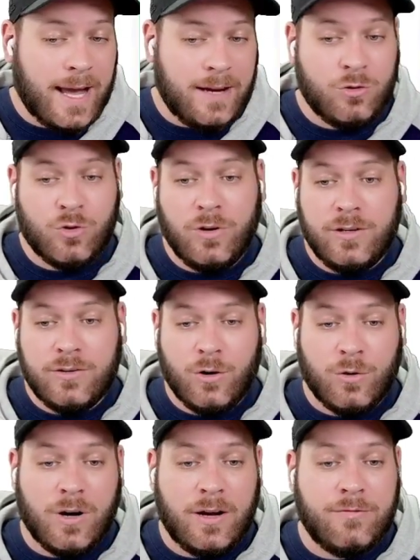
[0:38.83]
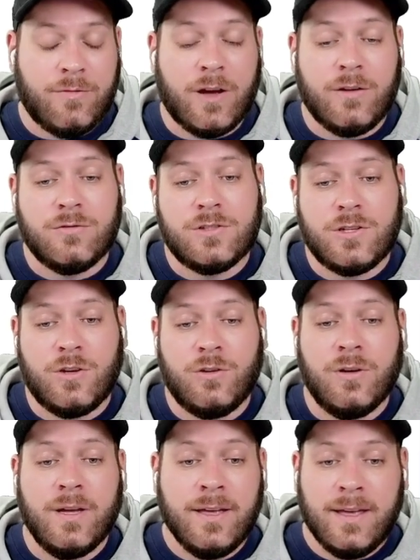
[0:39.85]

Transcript: Android or iPhone to